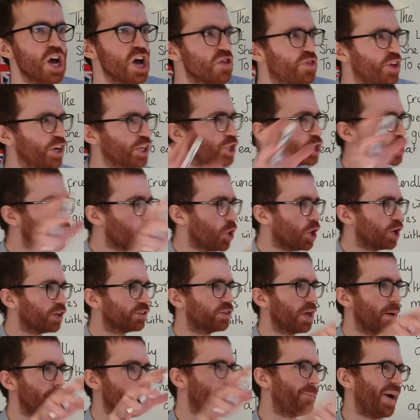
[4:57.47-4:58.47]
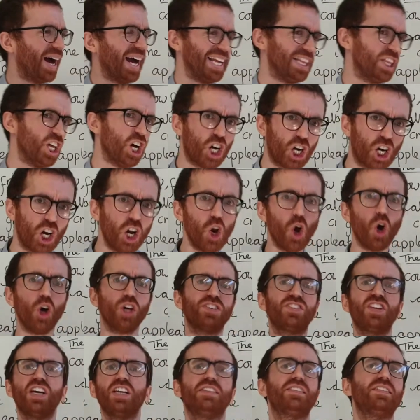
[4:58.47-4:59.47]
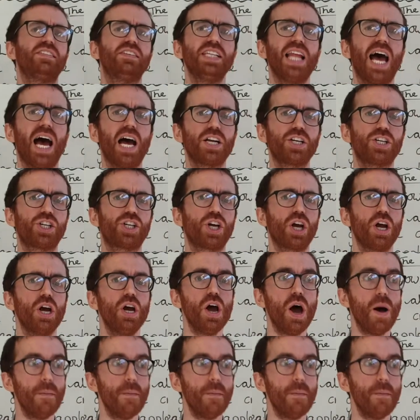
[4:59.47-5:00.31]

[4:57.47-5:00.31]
the jaws that bite, the claws that snatch.